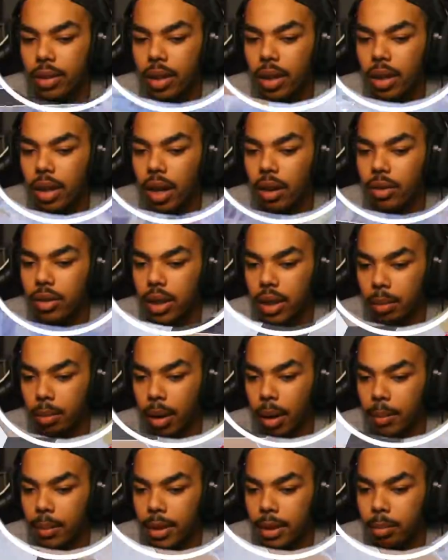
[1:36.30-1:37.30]
enough so I can
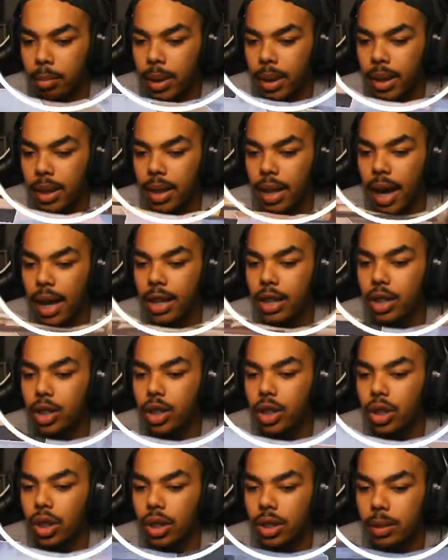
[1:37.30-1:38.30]
pop this mini. I
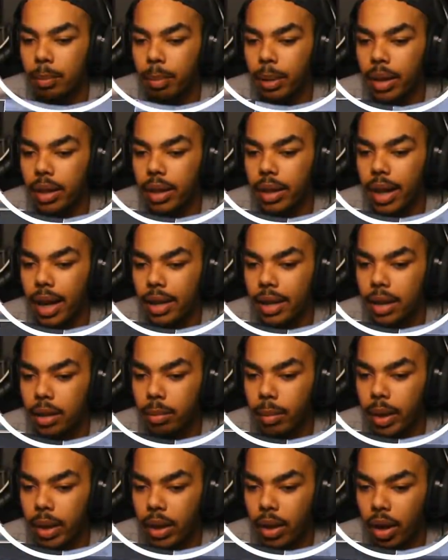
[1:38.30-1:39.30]
just barely got
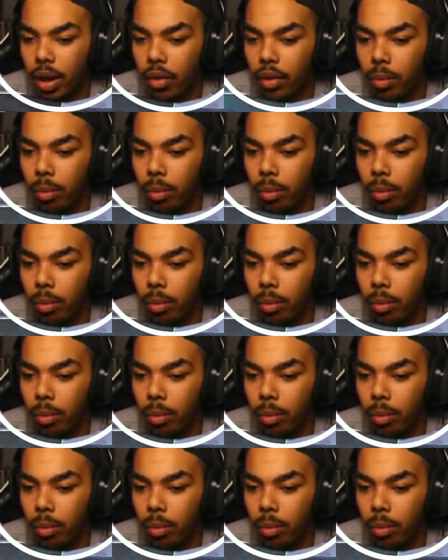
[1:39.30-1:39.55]
this mini off,